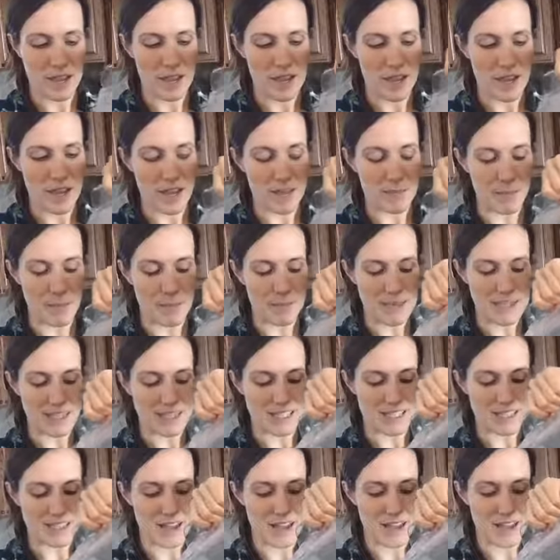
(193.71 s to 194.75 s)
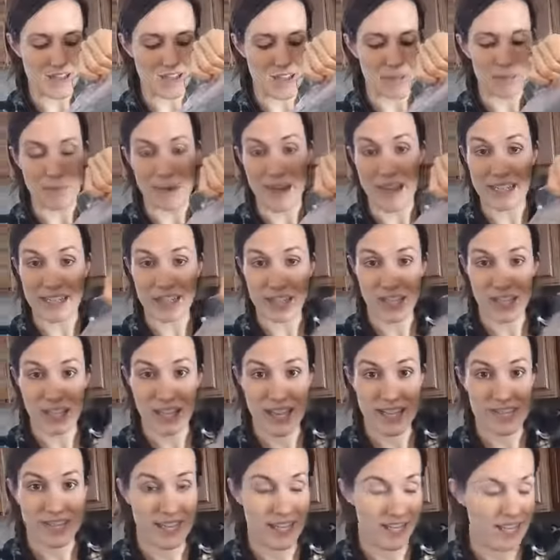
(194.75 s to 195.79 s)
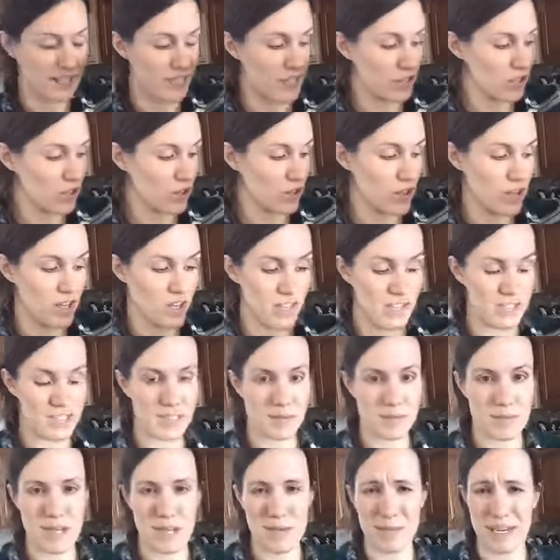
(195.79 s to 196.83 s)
I make these other matcha lattes I'll show you guys sometime,